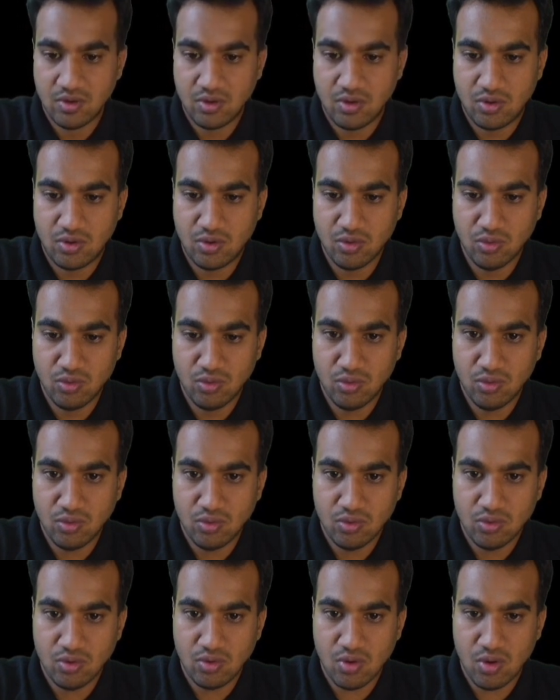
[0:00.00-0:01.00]
2
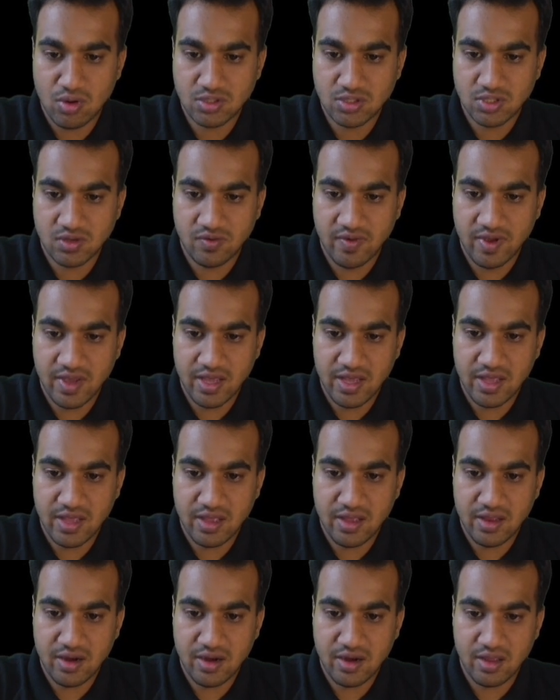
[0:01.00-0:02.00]
cos
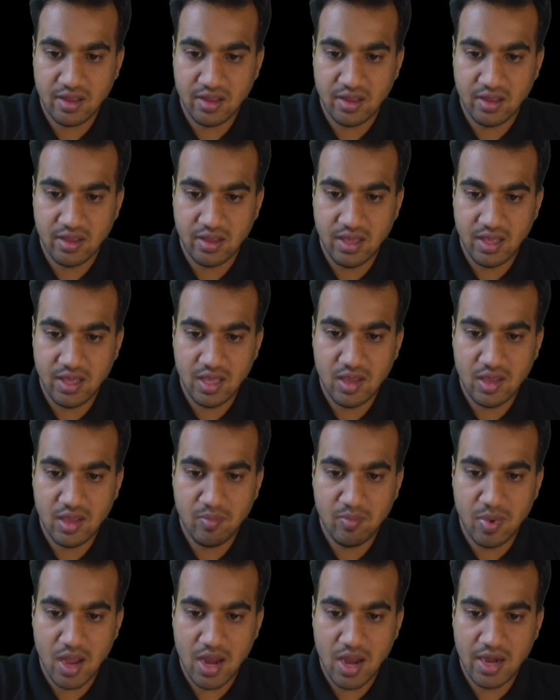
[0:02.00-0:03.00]
square a
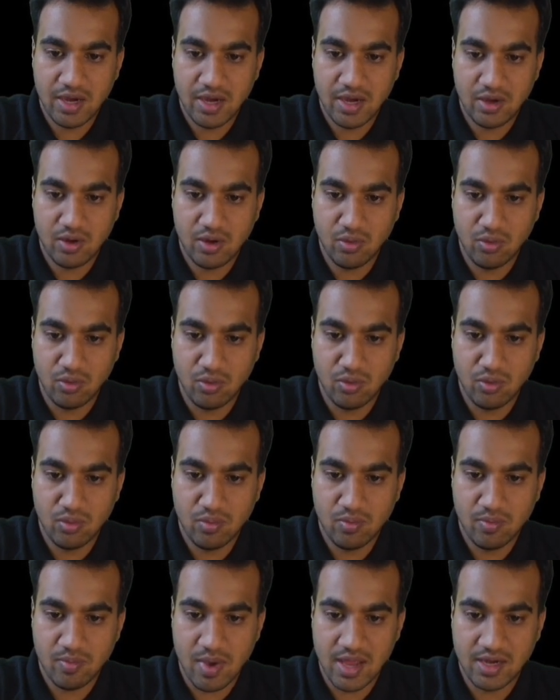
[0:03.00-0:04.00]
by 2
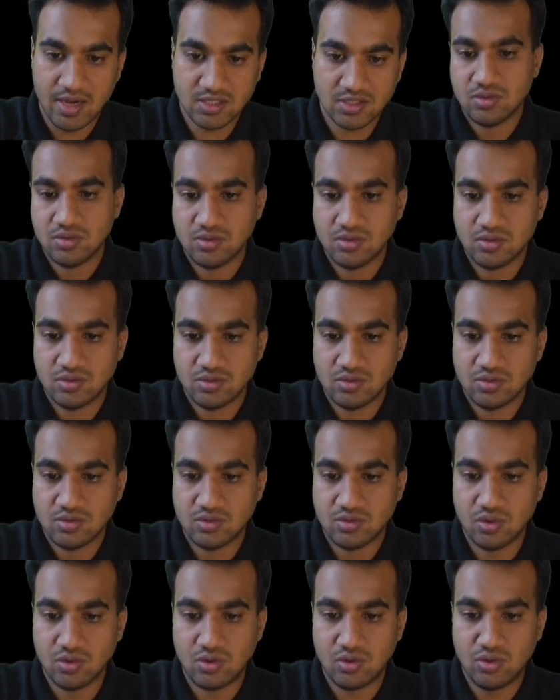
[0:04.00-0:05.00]
minus 1.
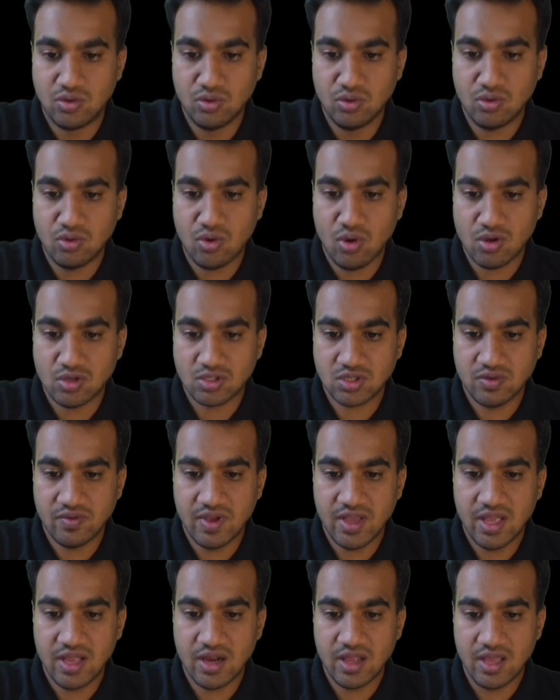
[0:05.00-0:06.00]
So 2 cos
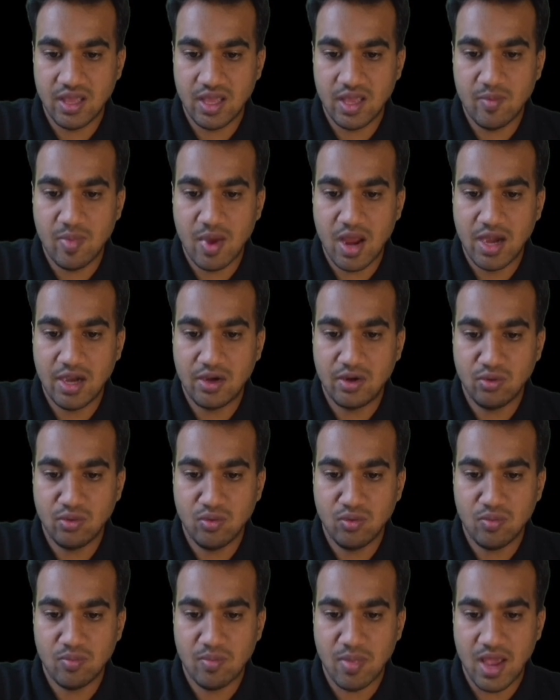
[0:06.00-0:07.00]
square a by 2
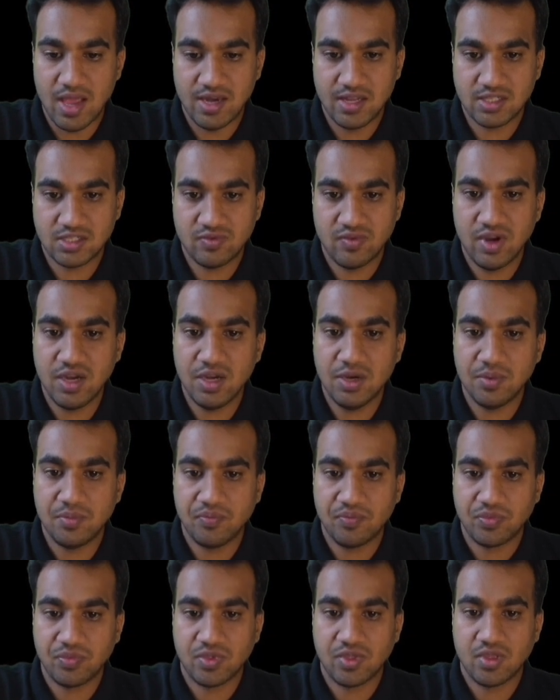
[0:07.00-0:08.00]
minus 1.
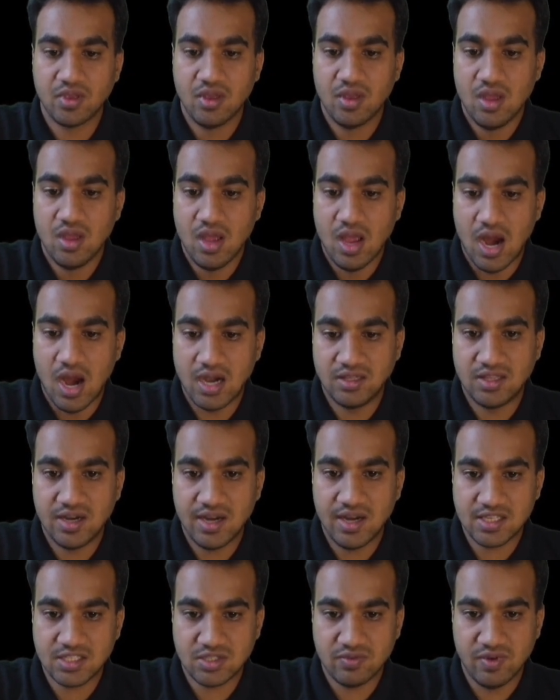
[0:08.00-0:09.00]
And the
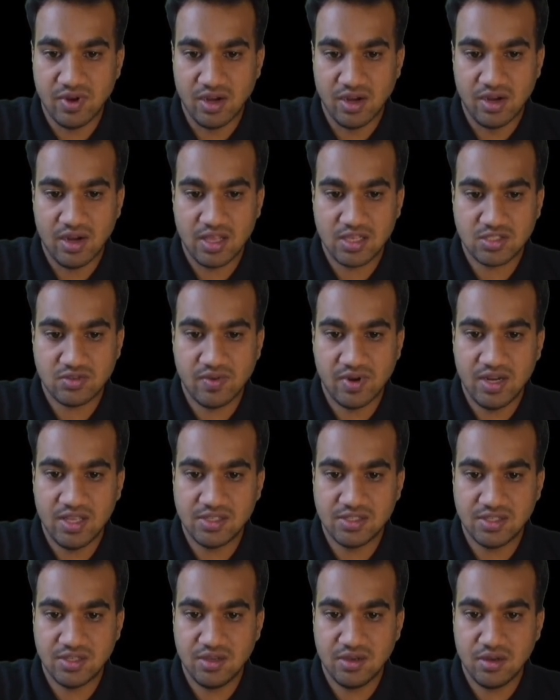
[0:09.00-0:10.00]
next one
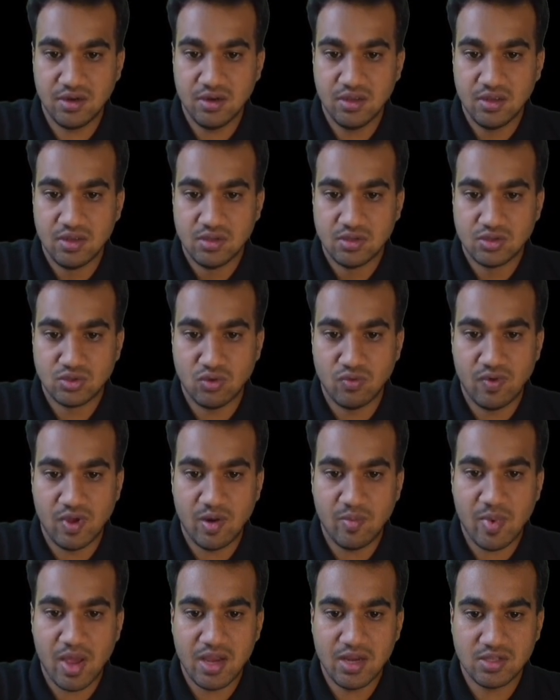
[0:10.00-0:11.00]
is here. So 1
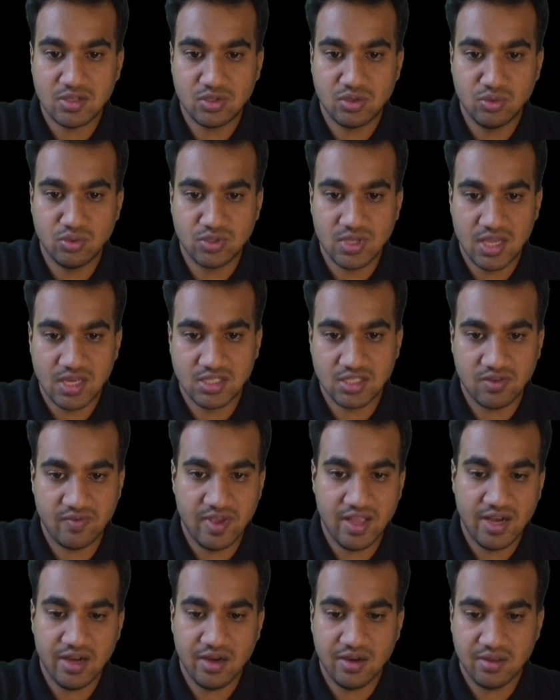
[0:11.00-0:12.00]
minus 2 sin
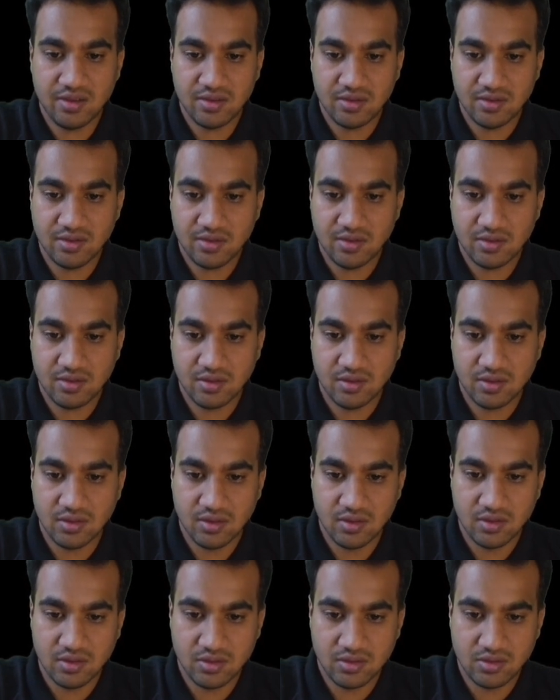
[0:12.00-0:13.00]
square.
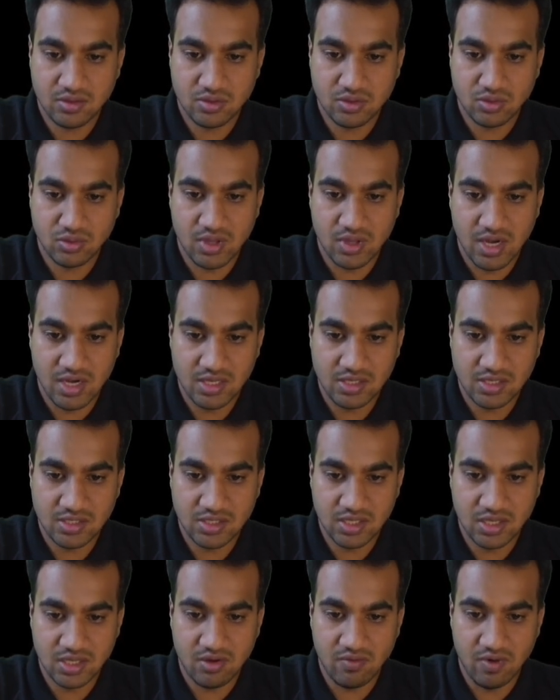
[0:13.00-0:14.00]
So that is
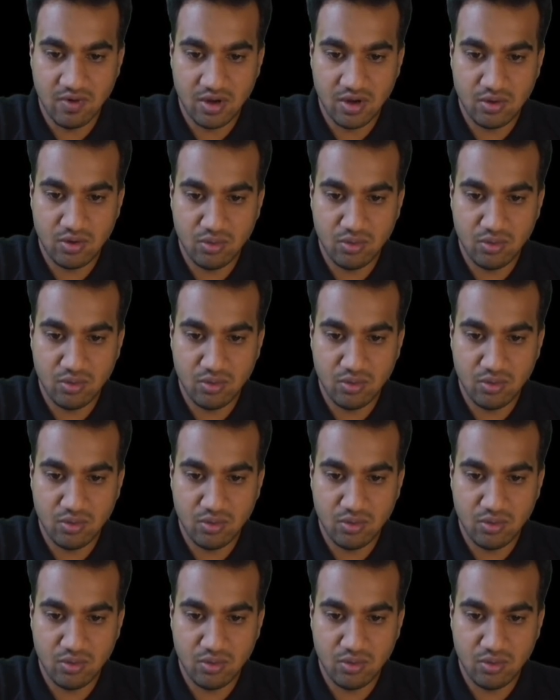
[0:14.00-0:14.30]
equal to